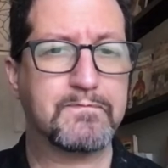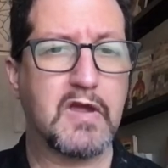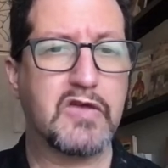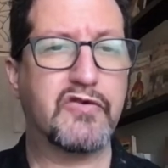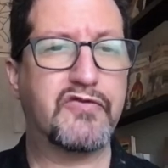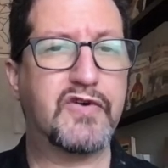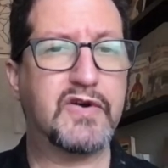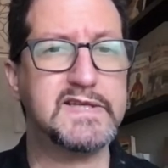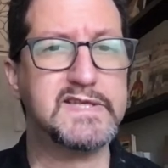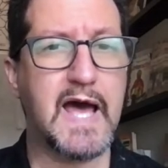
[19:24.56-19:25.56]
The foot
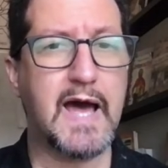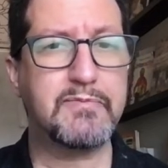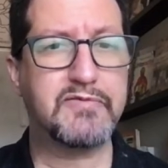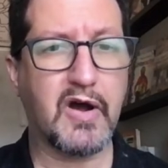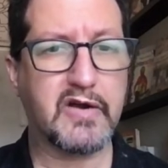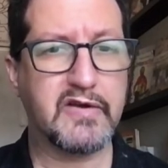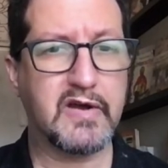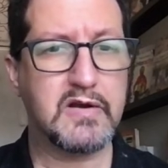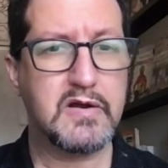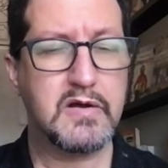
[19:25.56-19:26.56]
is
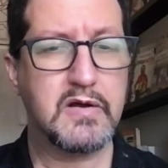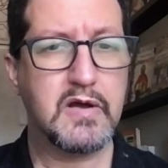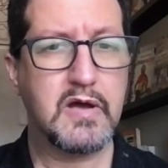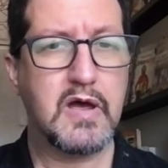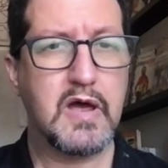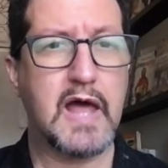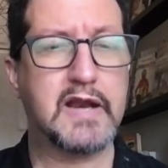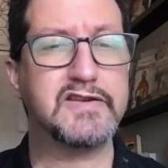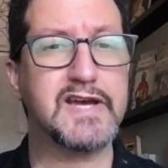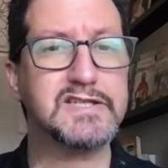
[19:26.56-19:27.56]
abducted, and
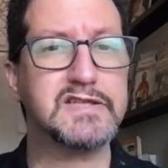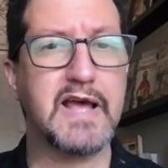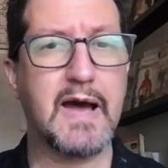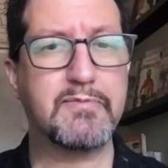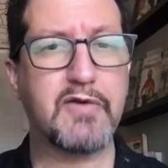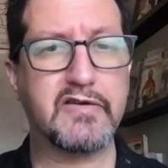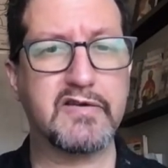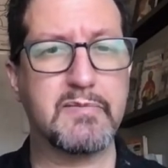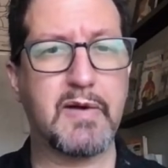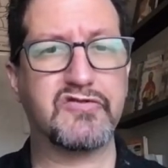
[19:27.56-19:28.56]
it's actually abducted
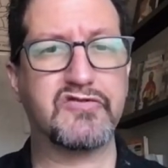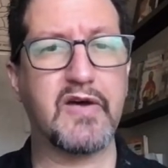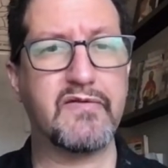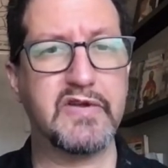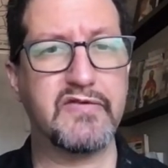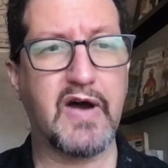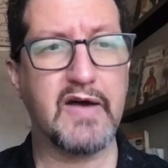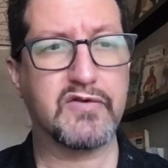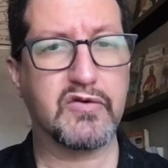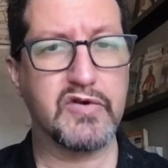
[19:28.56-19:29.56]
about
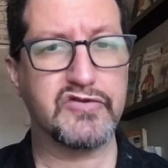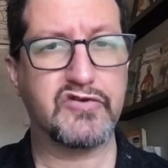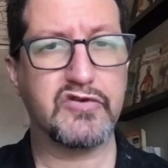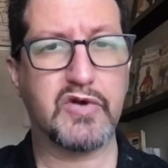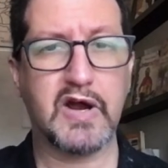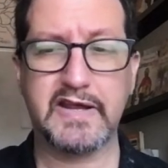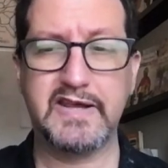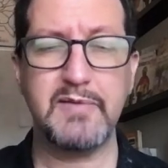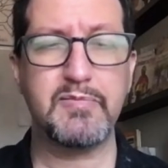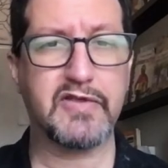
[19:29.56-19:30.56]
75 degrees, and you kind of
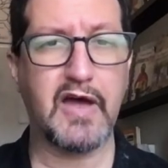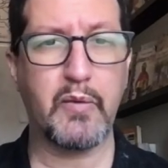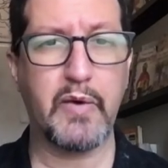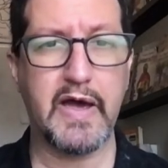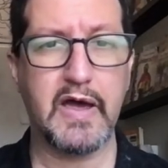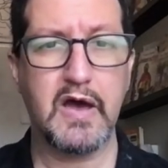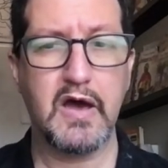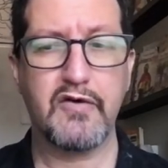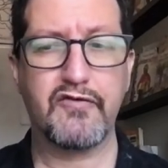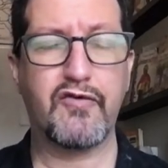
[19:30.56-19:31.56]
keep it that way
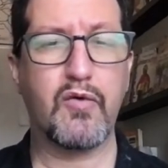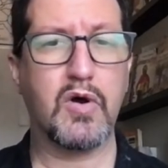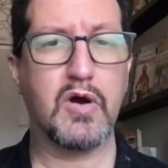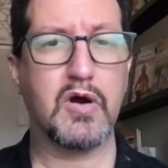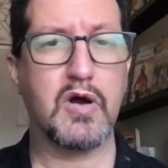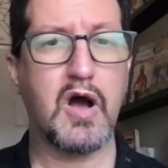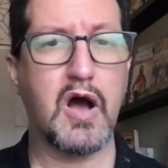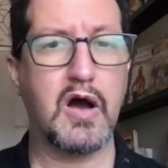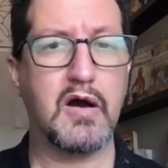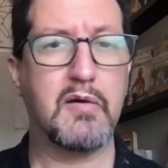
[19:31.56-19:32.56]
for
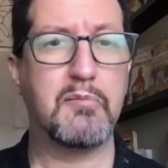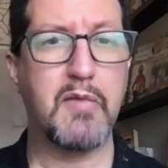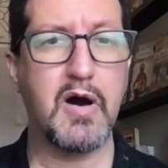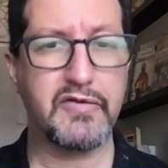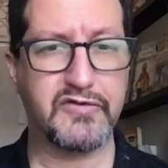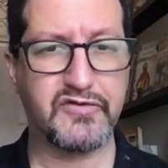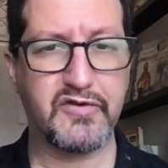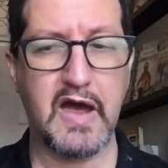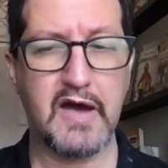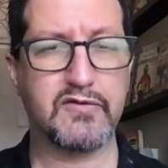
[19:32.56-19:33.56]
months
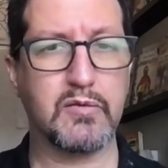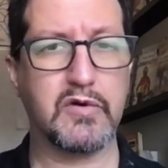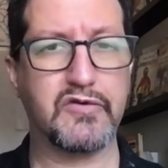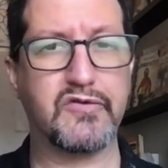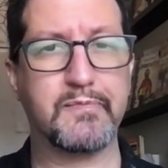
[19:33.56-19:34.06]
afterwards.